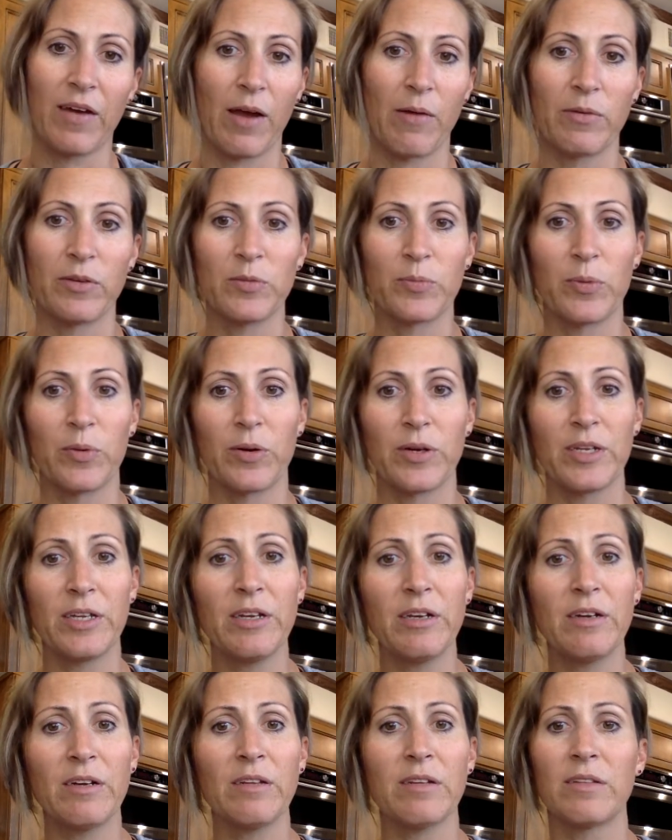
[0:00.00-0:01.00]
I was born
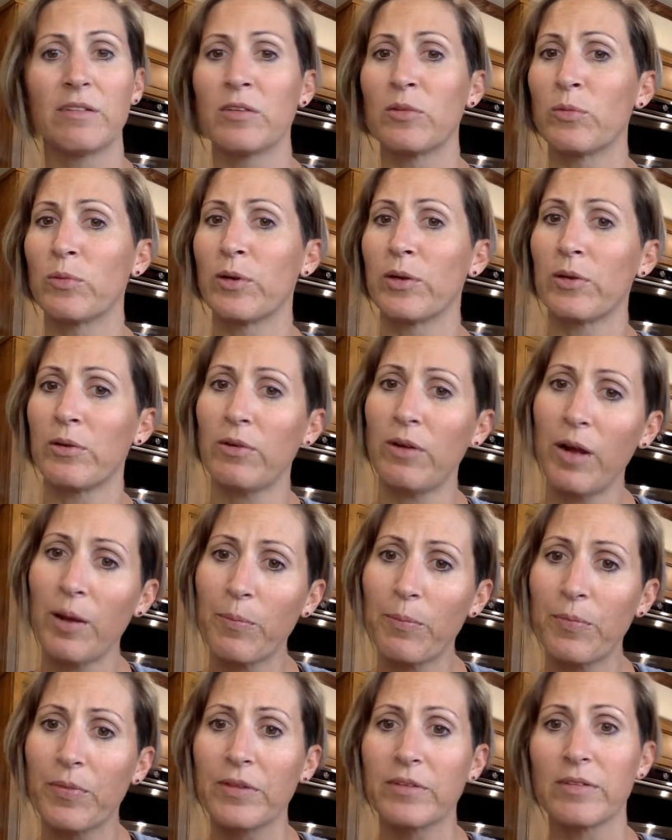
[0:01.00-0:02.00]
here, this is where I grew
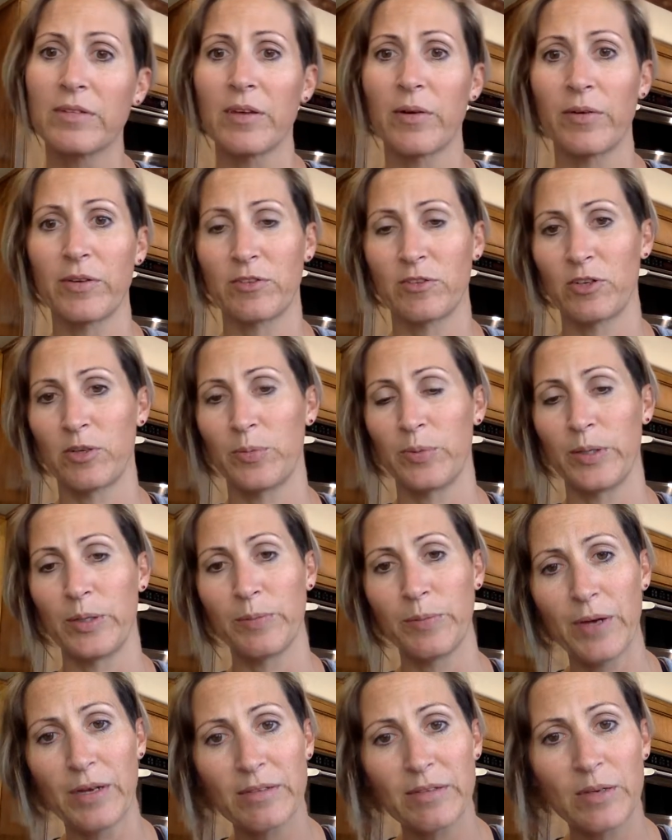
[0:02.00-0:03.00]
up, this is how I started playing
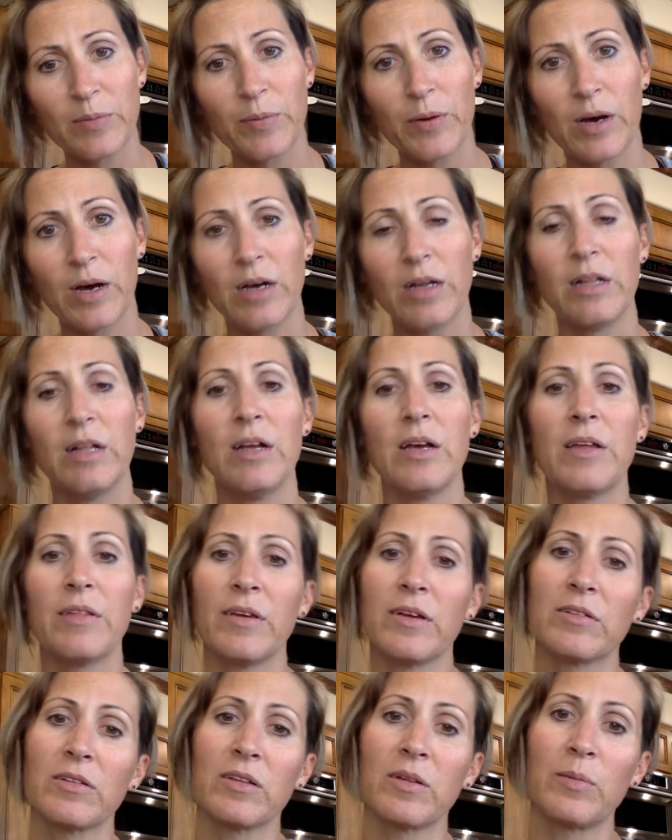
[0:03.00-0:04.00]
basketball,
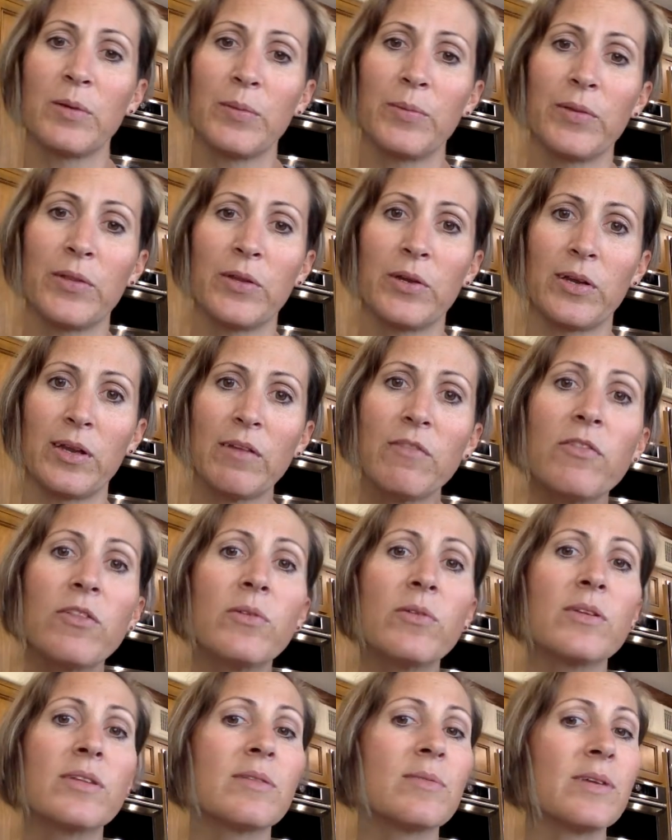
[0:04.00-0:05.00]
these are the people that
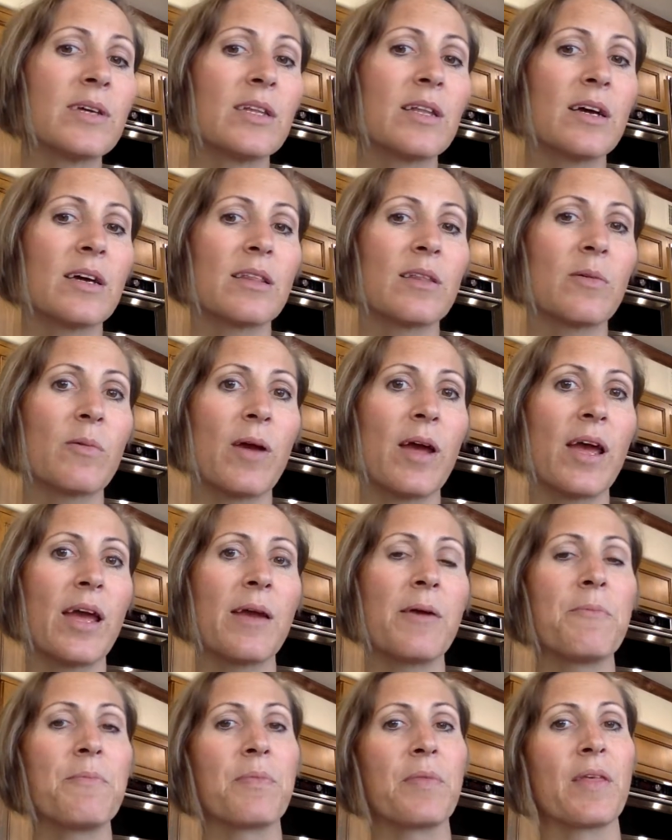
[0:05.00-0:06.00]
influenced me along the way.